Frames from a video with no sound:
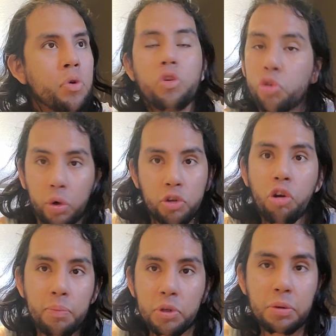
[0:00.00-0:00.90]
Short
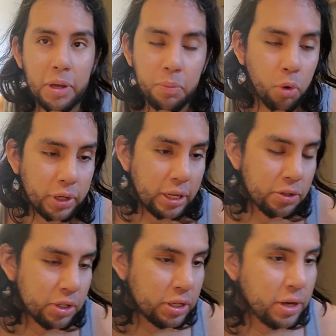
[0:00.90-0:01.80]
term, you could make more
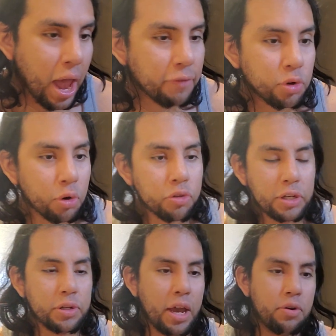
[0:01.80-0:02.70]
gains in After Earth
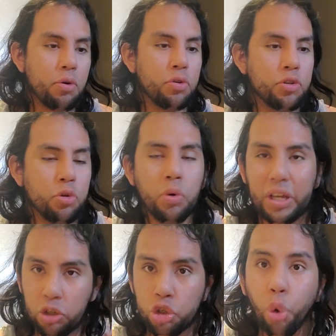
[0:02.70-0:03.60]
than you can Earth 2.
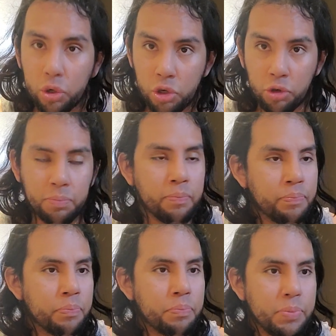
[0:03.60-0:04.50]
Again, short term,
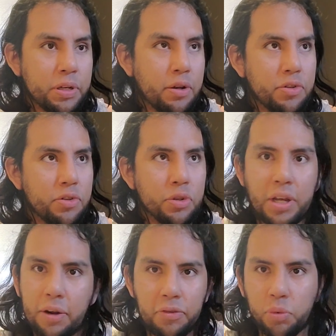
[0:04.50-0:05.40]
because you can
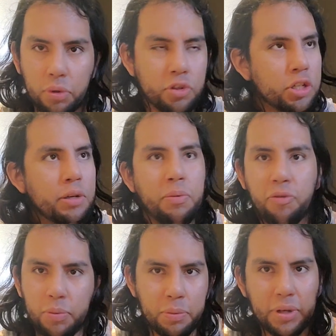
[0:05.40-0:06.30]
get everything really cheap
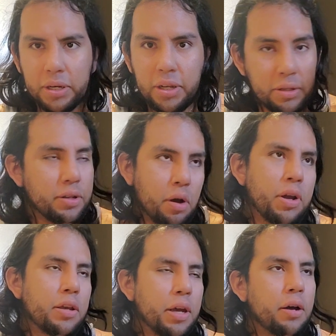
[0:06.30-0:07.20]
before people get in. Like,
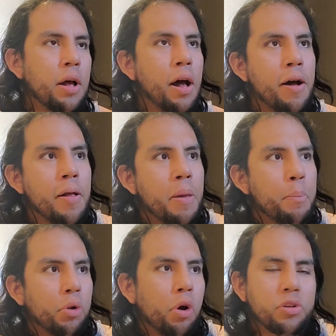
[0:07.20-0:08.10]
okay, yeah.
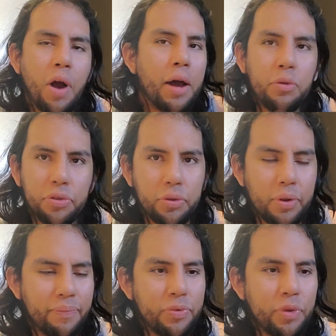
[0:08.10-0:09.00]
But long term, I don't
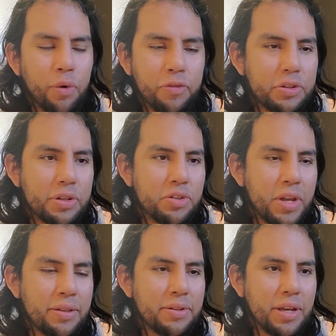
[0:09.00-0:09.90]
know if it's going to
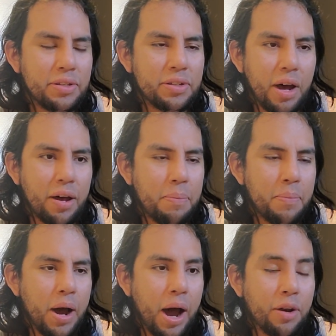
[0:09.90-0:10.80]
stand the test of time.
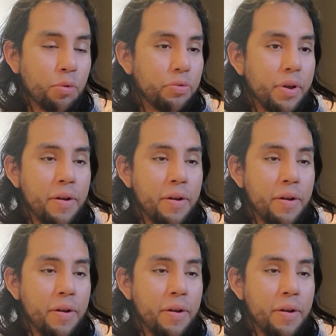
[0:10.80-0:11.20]
I don't.